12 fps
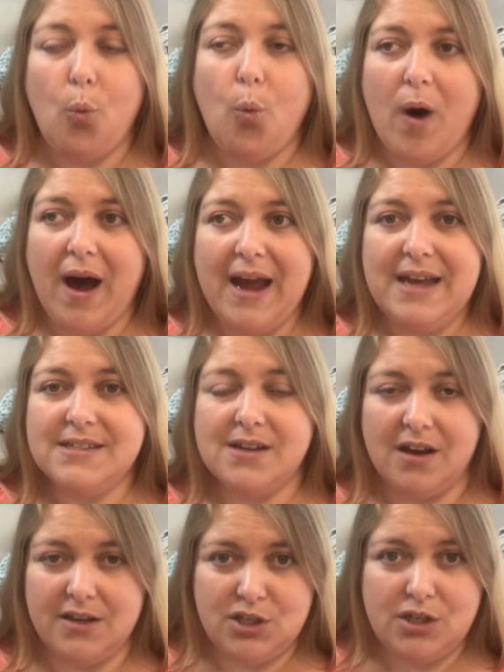Why is
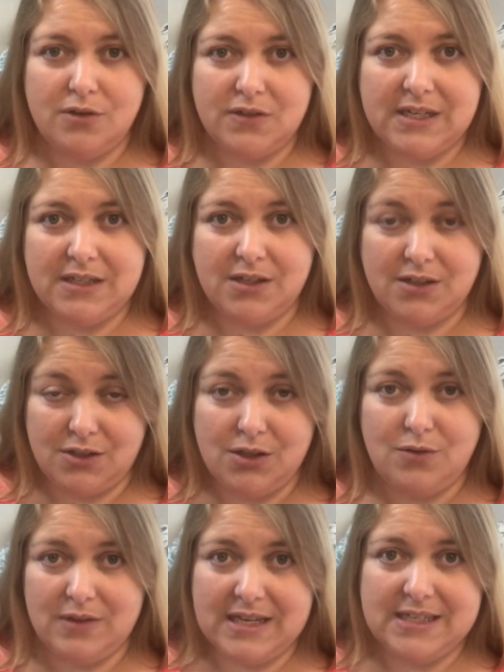God choosing to
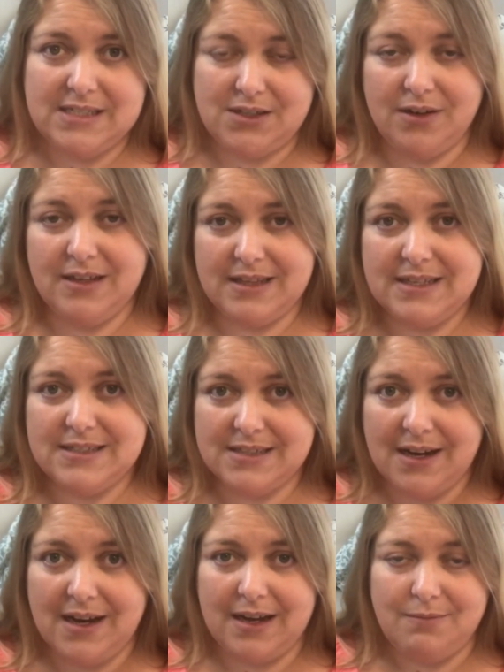do this during this
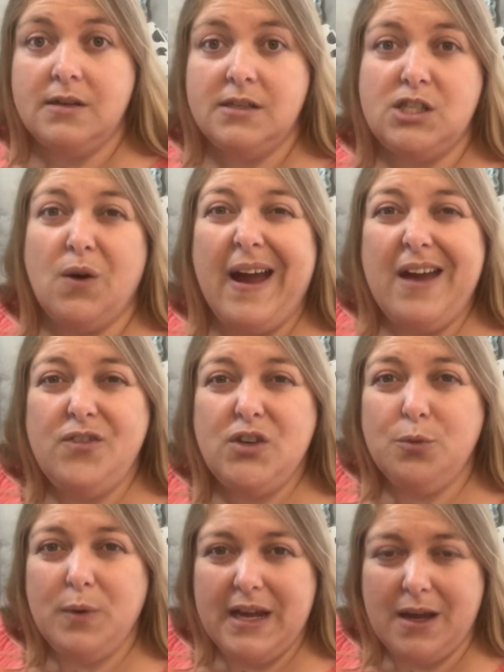time? So
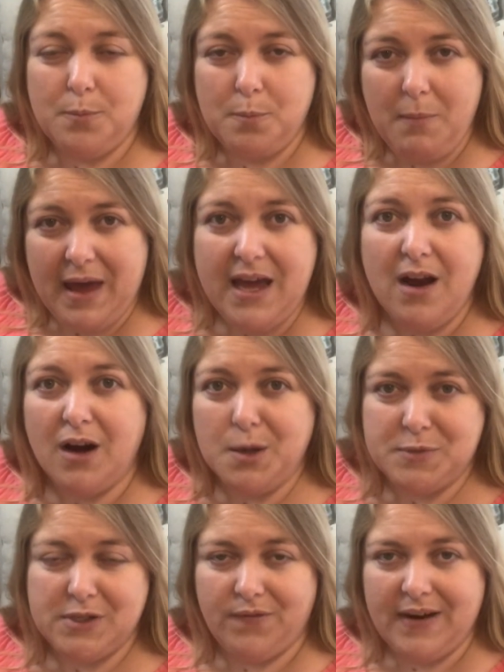after we make our
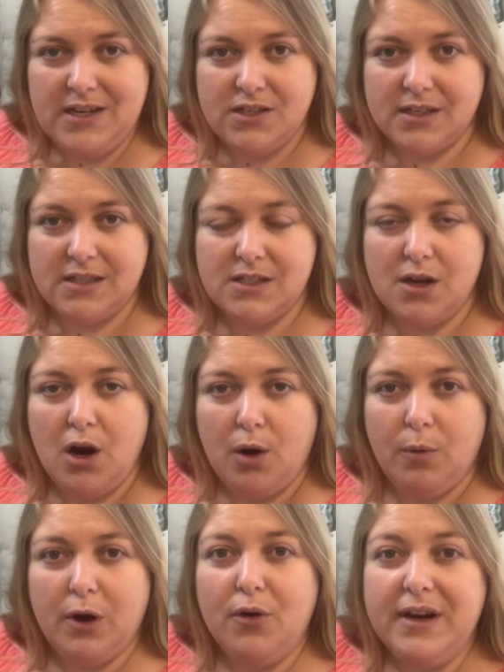observations,
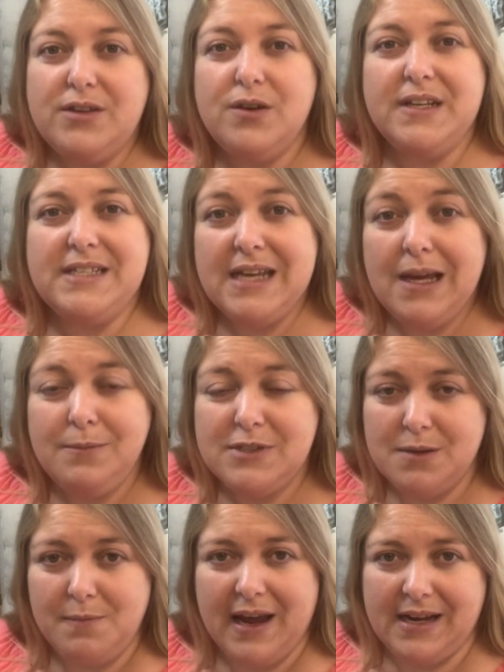we're going to attempt
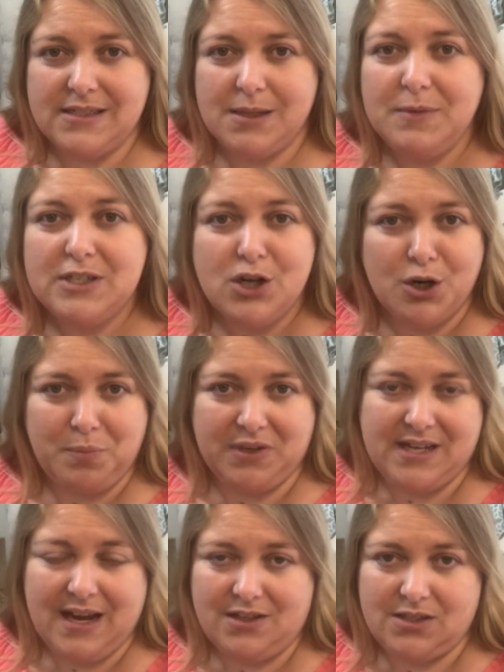to make some
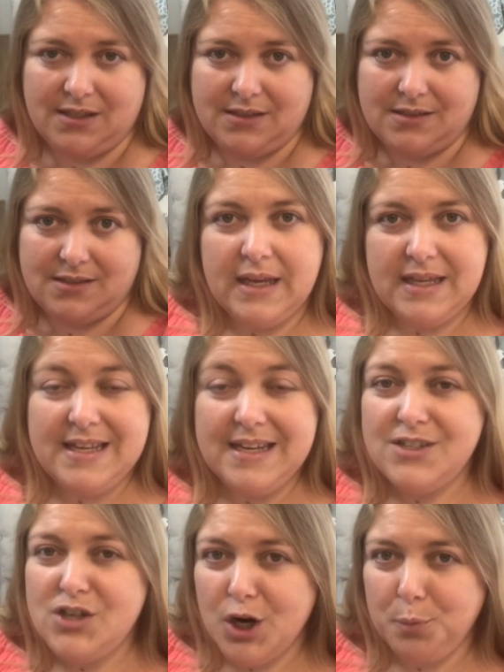interpretations. In the
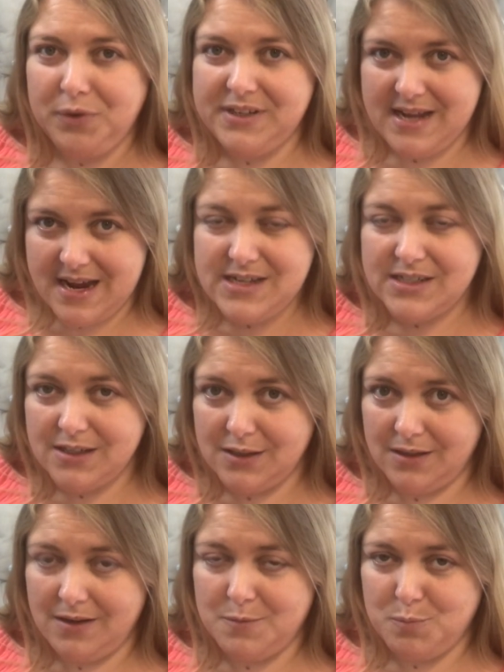
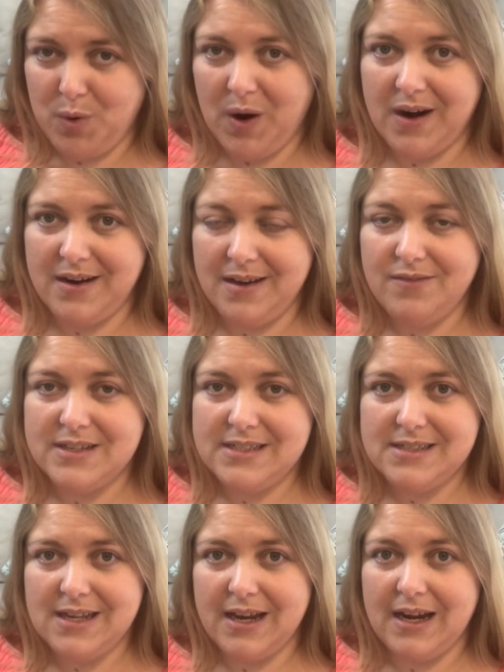interpretation part of the
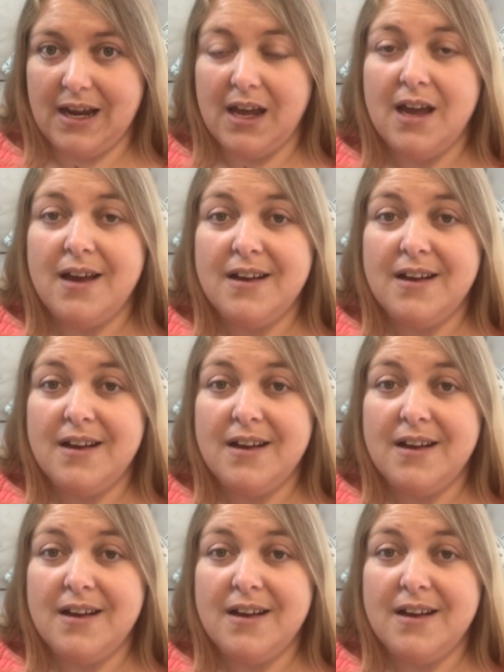study,